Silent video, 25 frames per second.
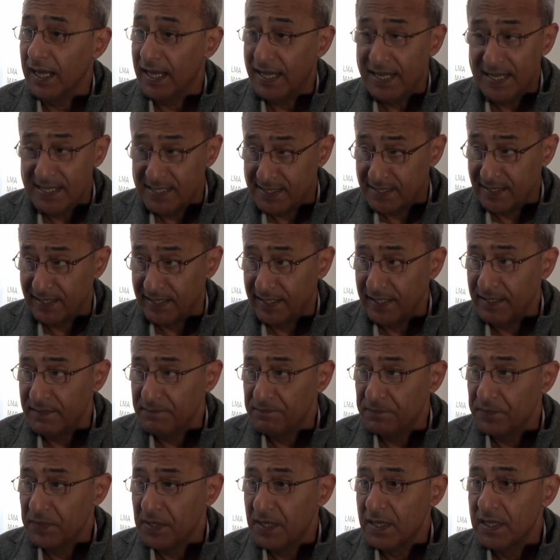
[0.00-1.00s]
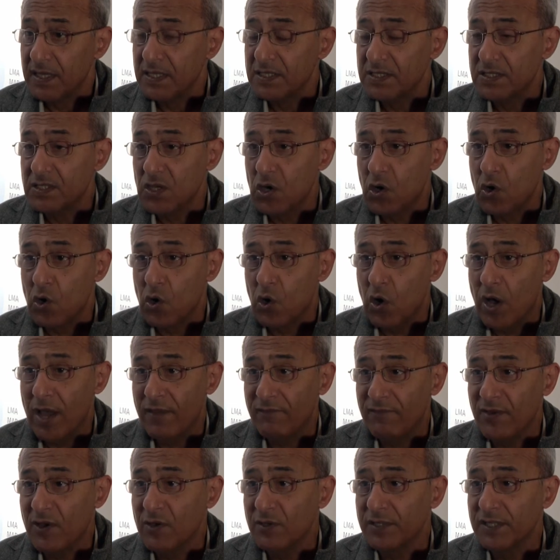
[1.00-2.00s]
easily. So I
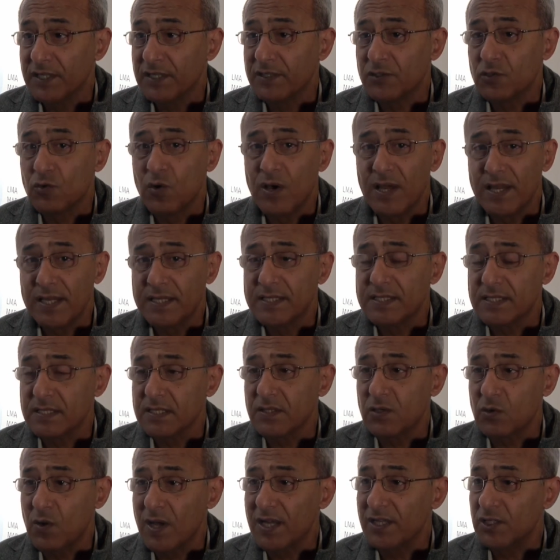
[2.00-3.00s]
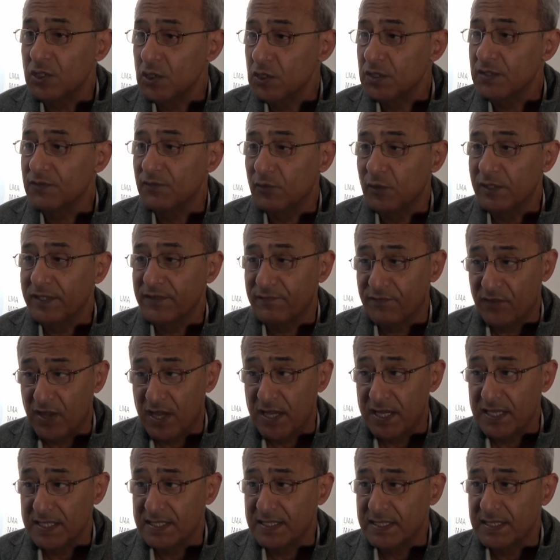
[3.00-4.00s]
found it quite useful
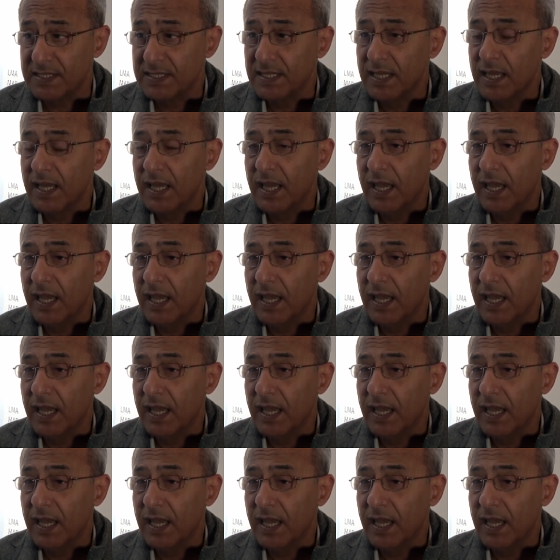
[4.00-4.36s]
device